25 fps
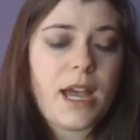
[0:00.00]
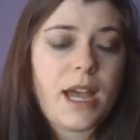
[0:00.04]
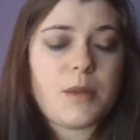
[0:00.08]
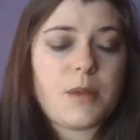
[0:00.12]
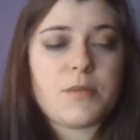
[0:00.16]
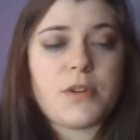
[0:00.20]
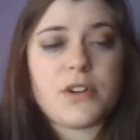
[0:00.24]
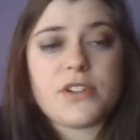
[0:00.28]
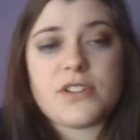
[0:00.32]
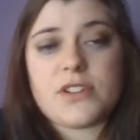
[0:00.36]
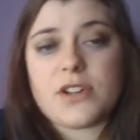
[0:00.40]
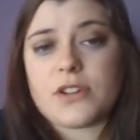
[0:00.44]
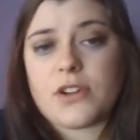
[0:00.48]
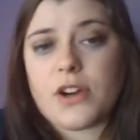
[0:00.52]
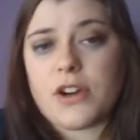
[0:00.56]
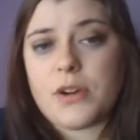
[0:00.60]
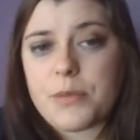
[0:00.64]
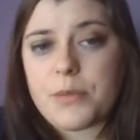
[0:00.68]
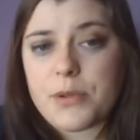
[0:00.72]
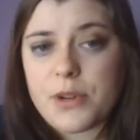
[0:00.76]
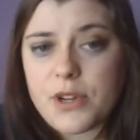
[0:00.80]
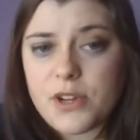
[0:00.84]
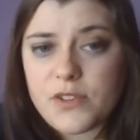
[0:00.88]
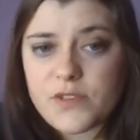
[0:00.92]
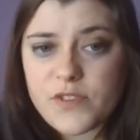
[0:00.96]
and once I got
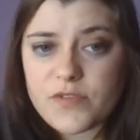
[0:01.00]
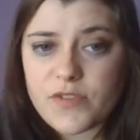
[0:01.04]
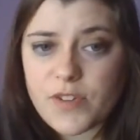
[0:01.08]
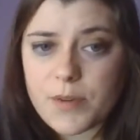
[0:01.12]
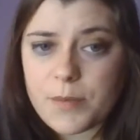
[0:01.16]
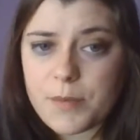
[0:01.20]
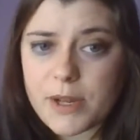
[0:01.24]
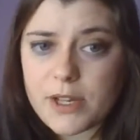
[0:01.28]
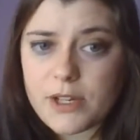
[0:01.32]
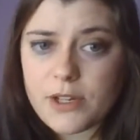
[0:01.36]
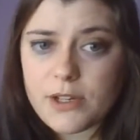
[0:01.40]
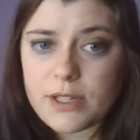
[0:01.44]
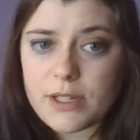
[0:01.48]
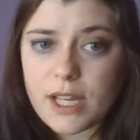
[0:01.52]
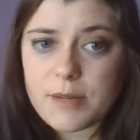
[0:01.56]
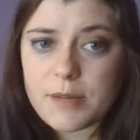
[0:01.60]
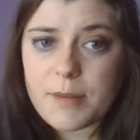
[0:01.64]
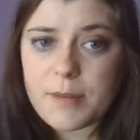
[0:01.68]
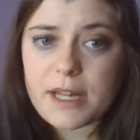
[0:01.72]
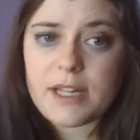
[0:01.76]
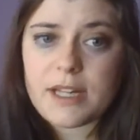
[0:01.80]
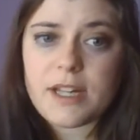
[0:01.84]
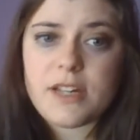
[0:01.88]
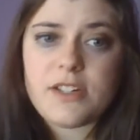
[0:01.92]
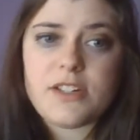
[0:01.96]
approval from my new
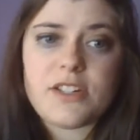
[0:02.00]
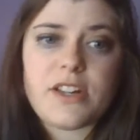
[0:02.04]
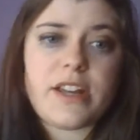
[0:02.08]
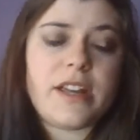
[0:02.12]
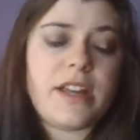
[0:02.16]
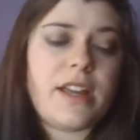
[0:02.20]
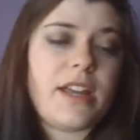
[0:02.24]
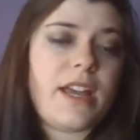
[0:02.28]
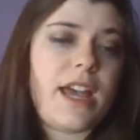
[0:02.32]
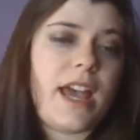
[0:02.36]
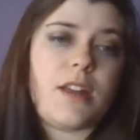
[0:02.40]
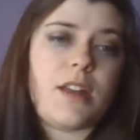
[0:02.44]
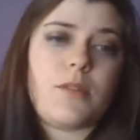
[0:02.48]
line manager